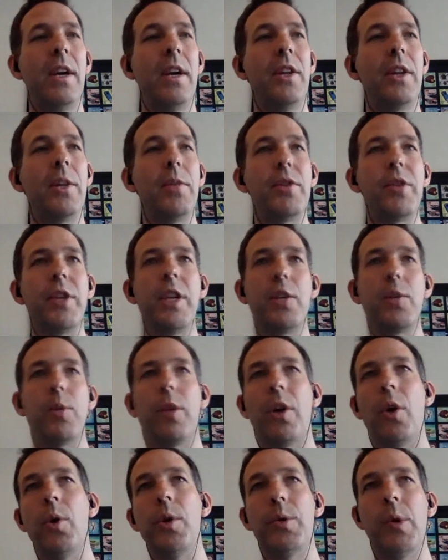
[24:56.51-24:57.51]
The receipts would
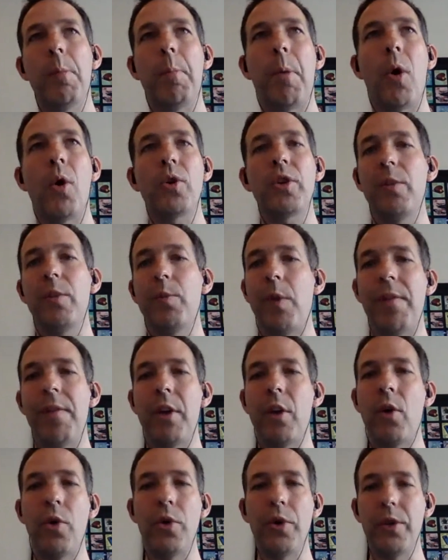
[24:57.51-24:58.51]
go into a box, and if we ever
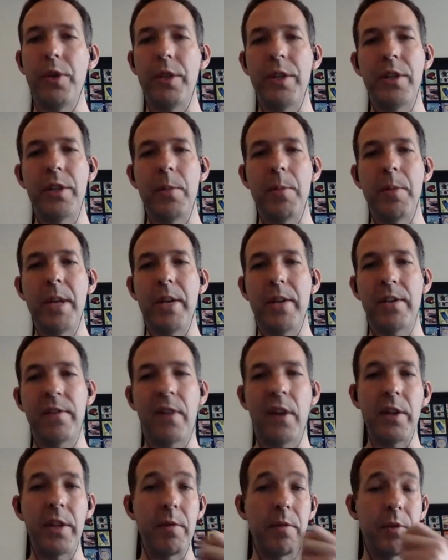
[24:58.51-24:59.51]
got audited, somebody had to
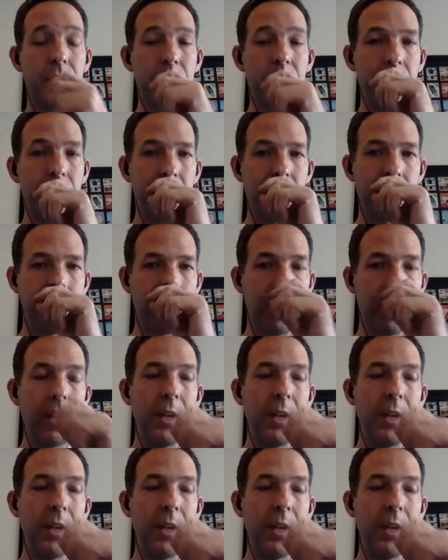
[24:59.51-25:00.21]
find the receipts.